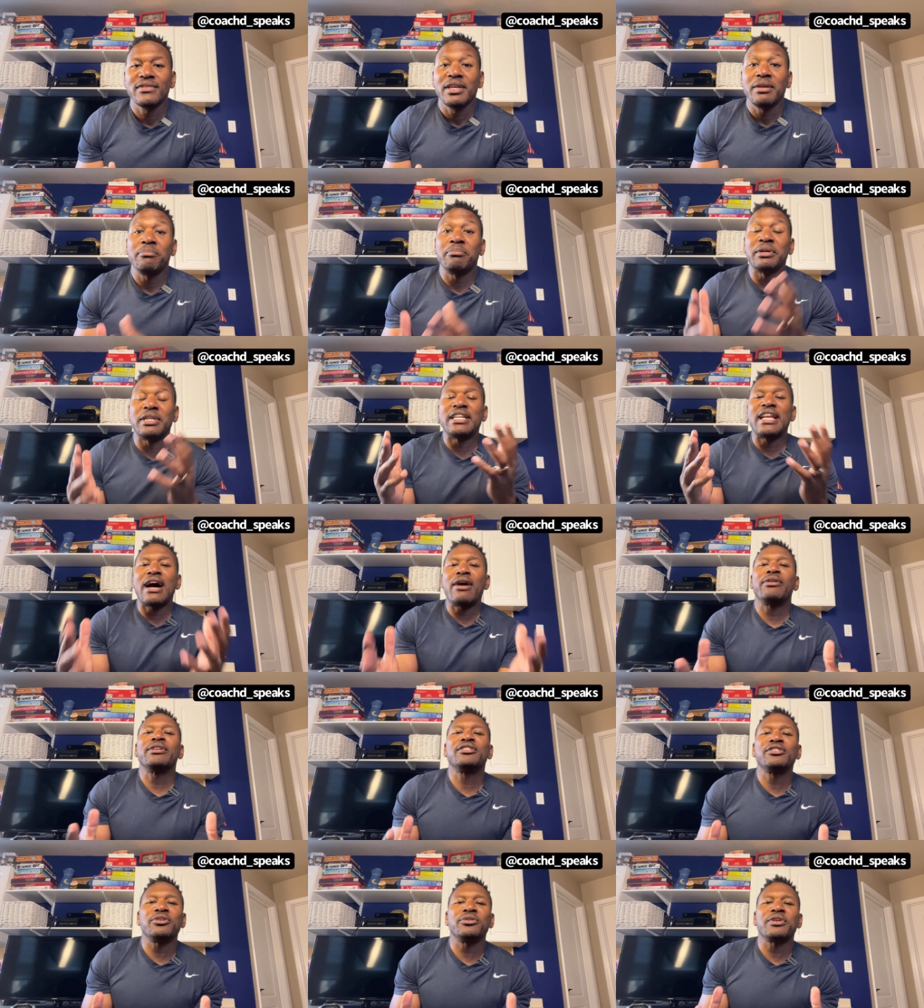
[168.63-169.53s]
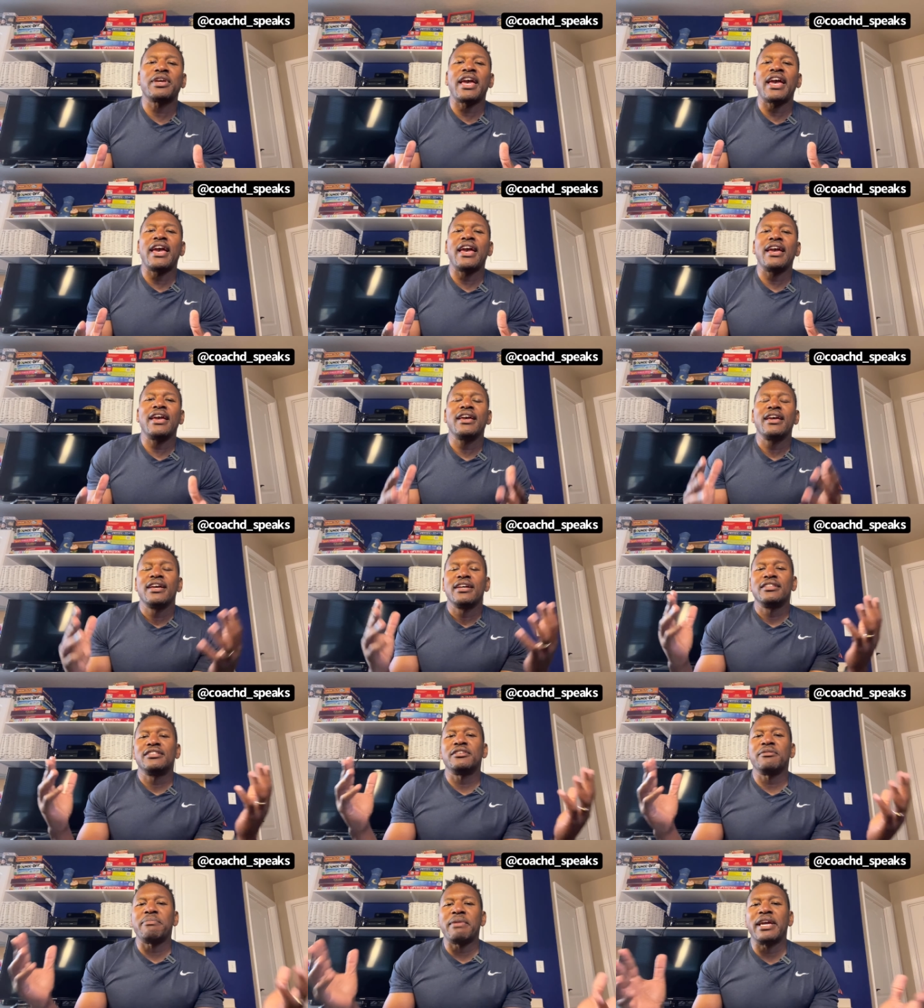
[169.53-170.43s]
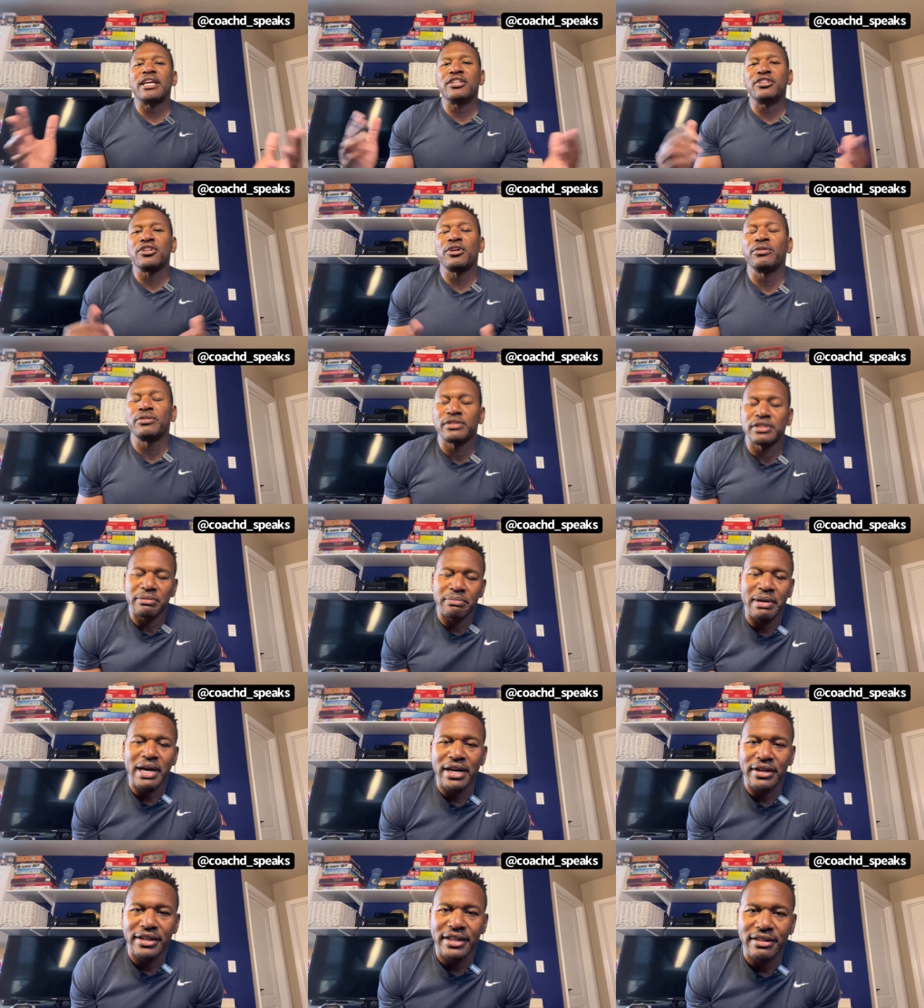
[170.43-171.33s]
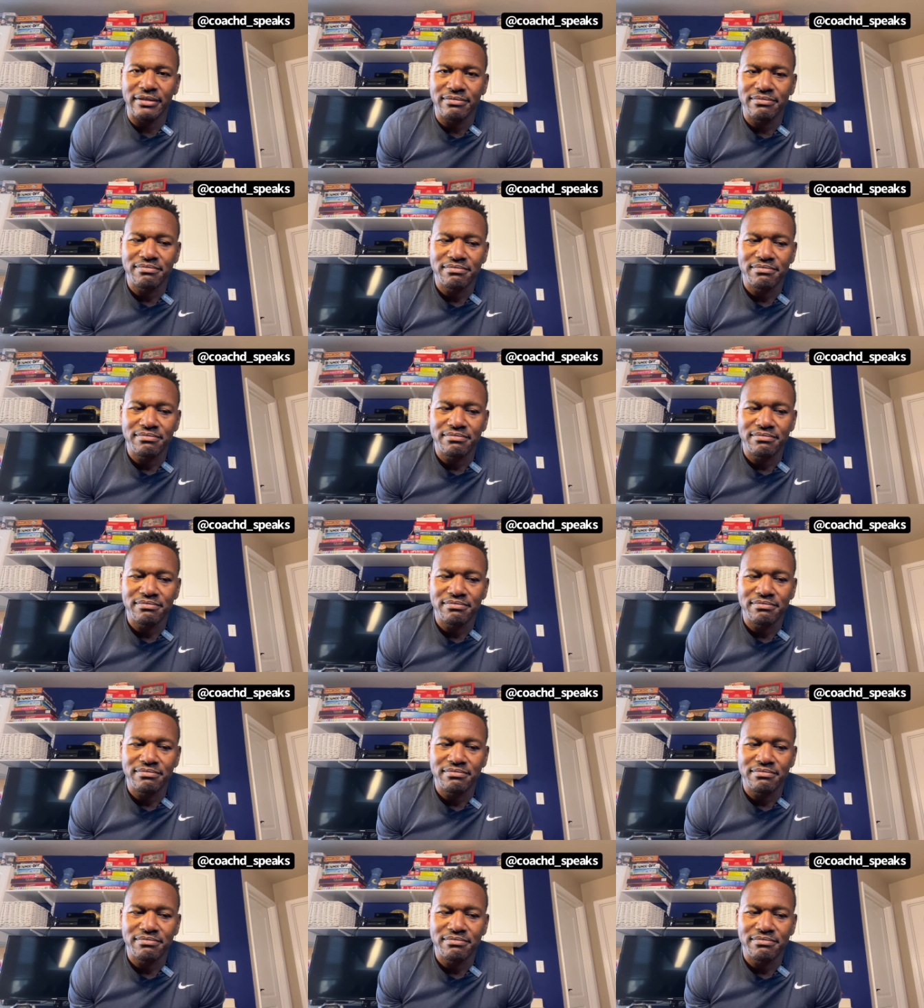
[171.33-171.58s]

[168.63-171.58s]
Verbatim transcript: But now it's okay to make jokes about it.